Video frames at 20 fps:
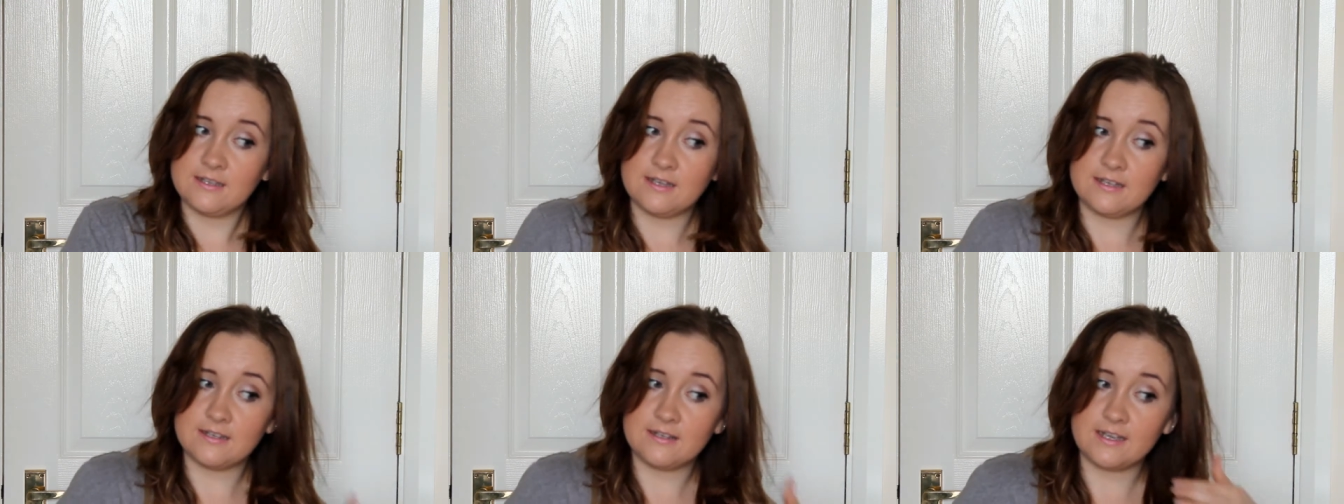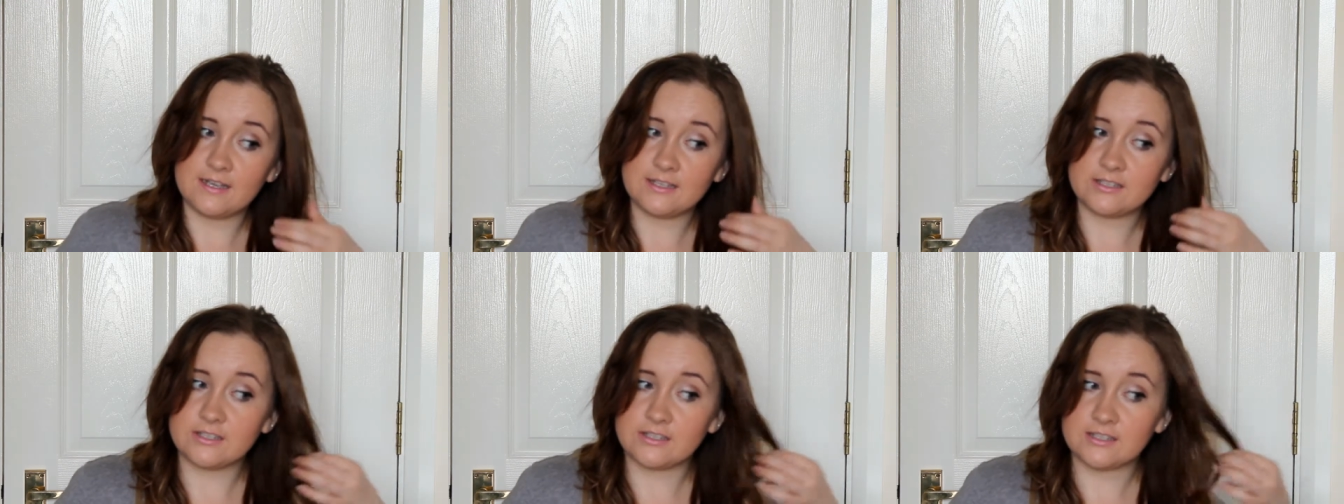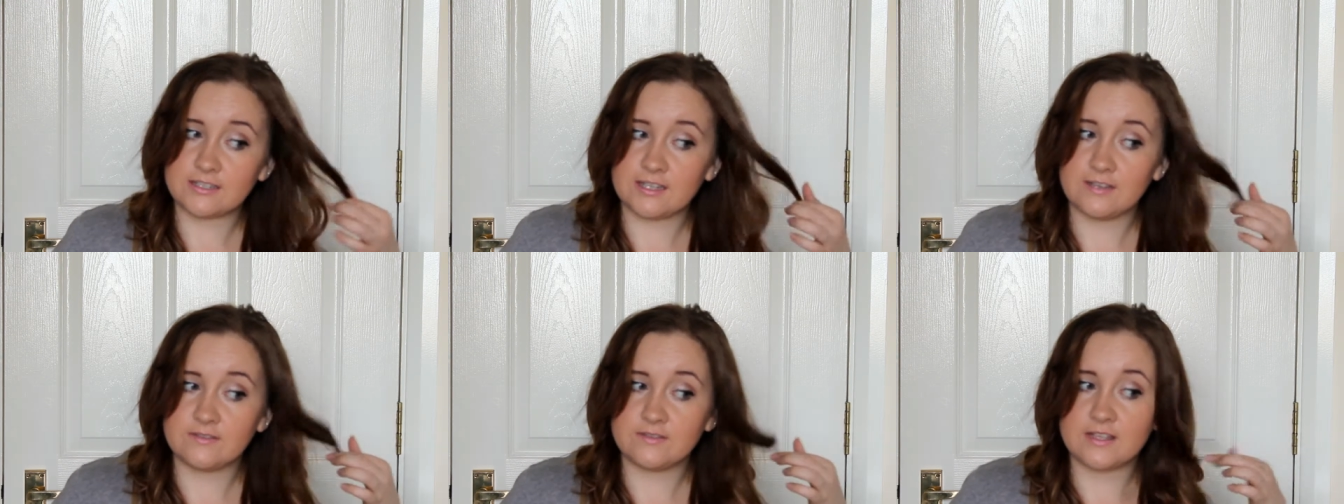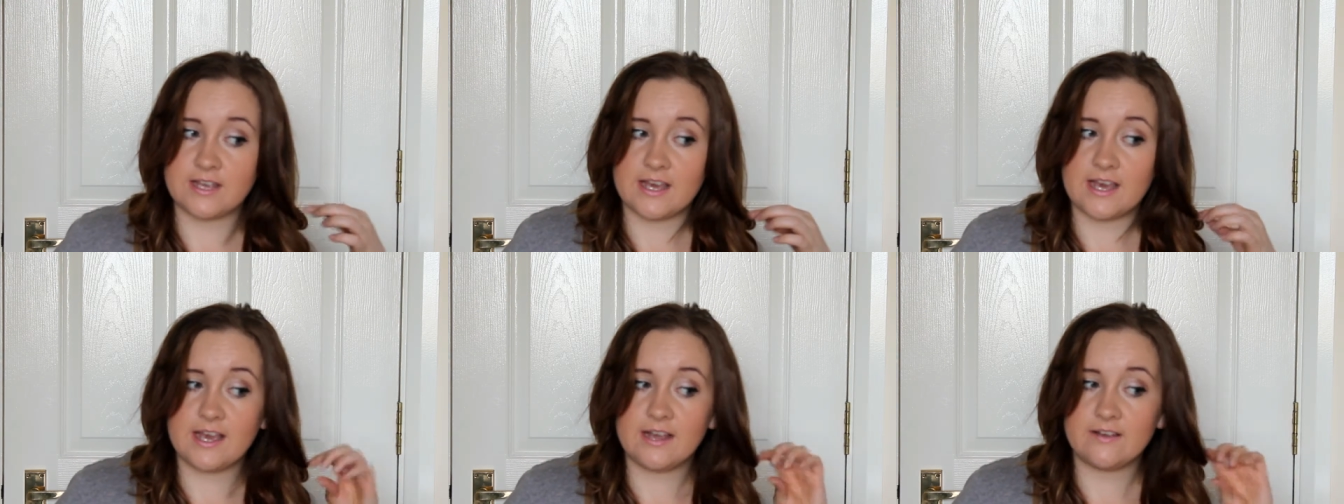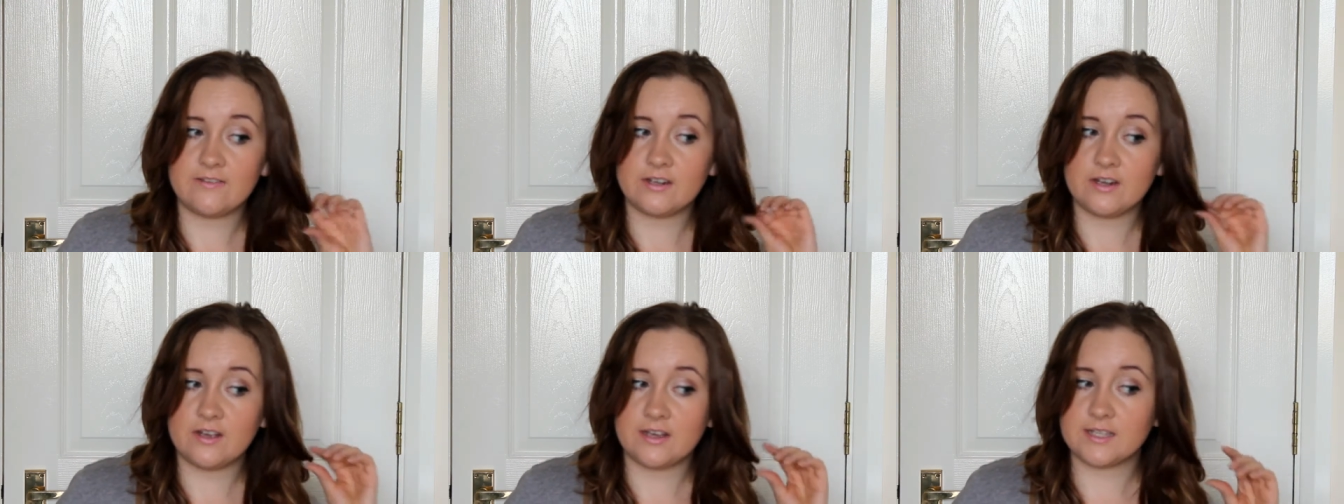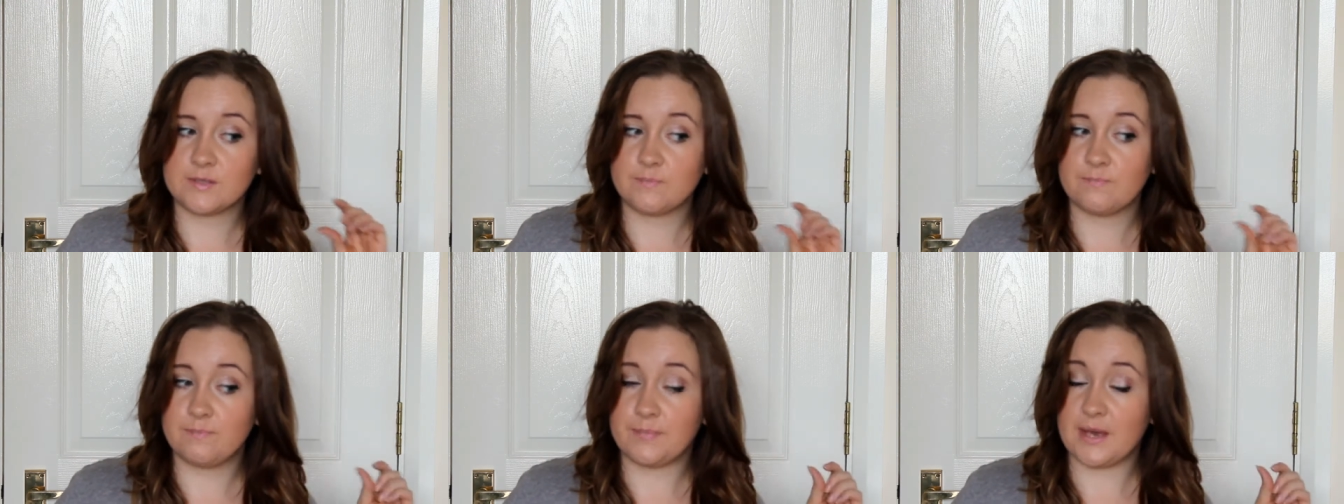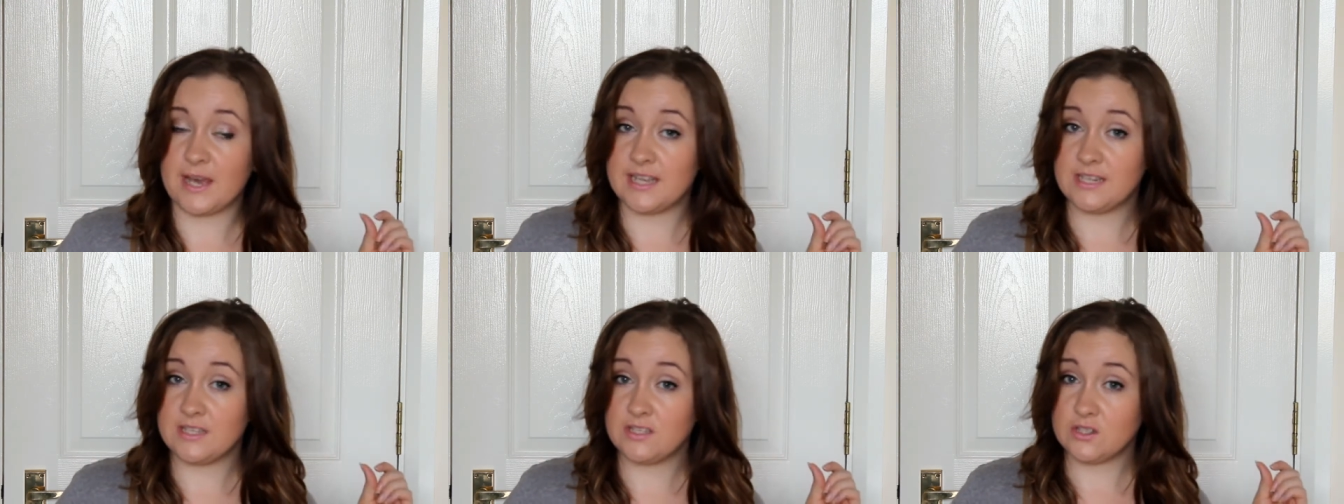and that just gives the hair a nice
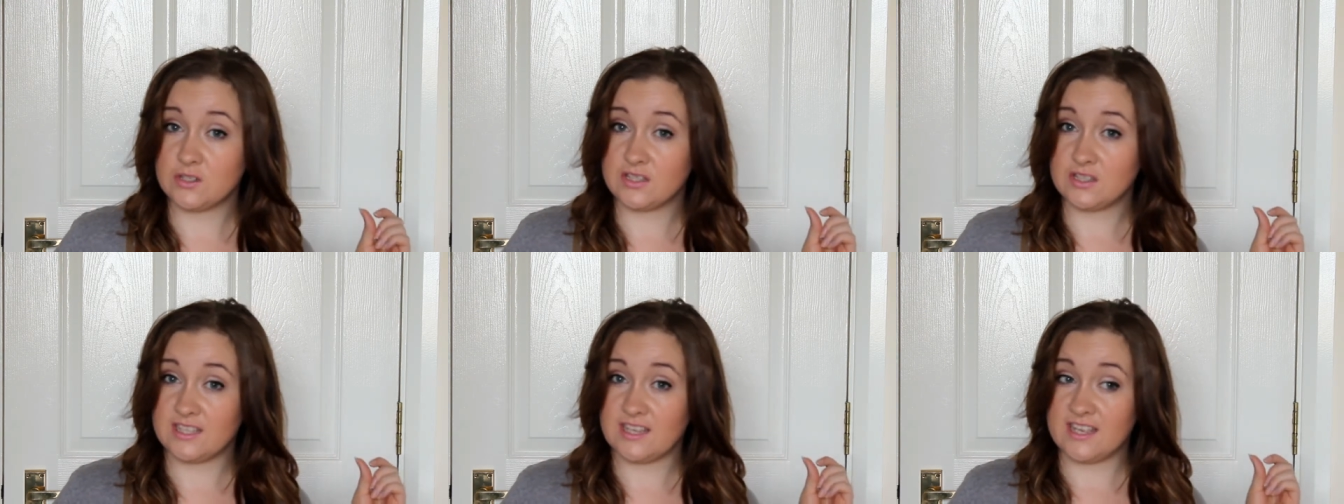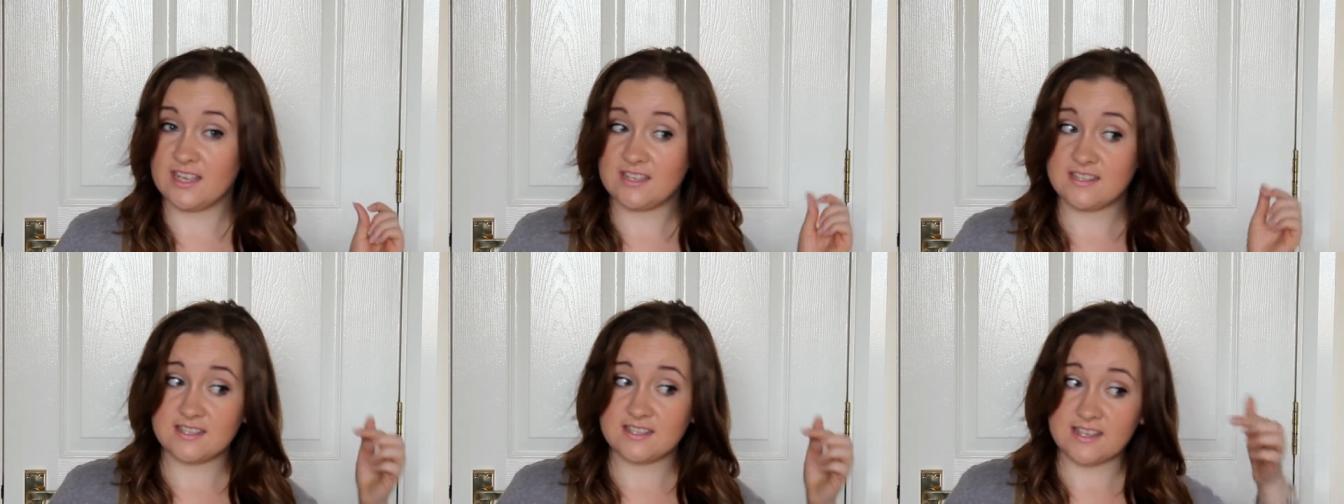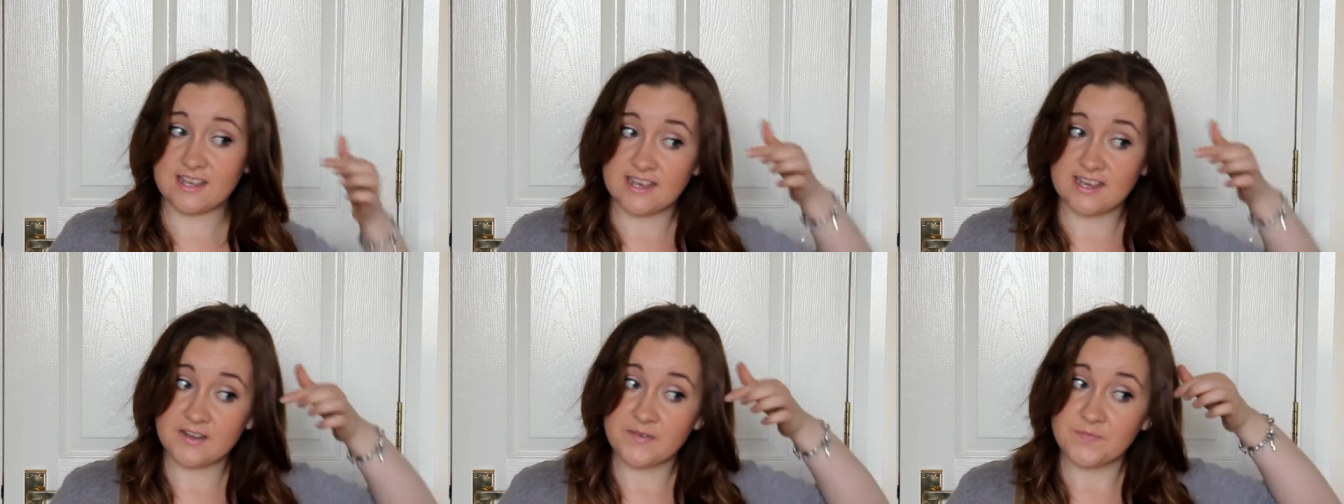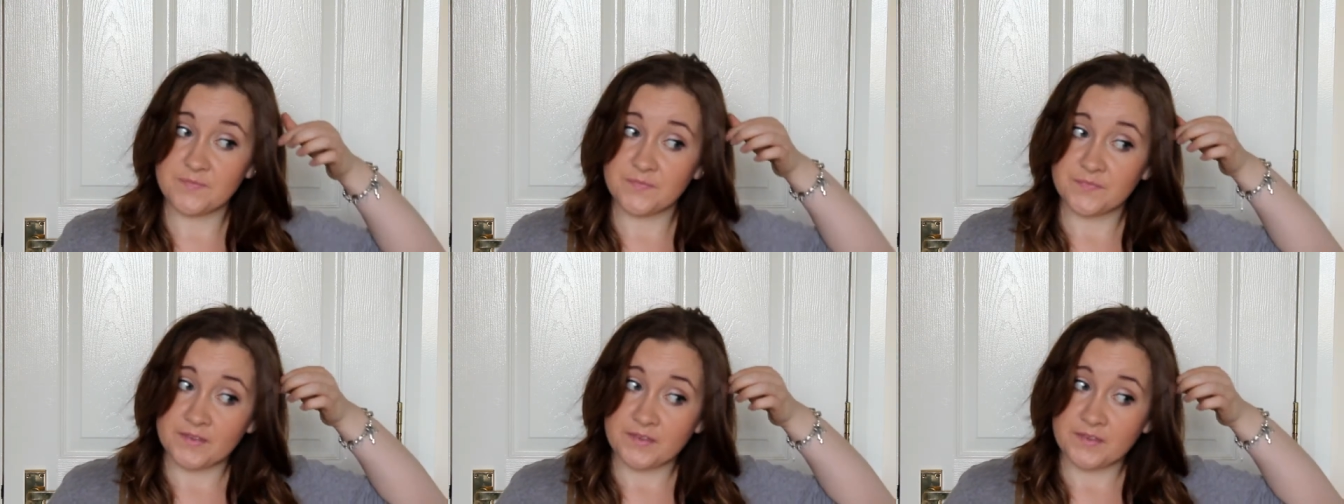bend on the ends there.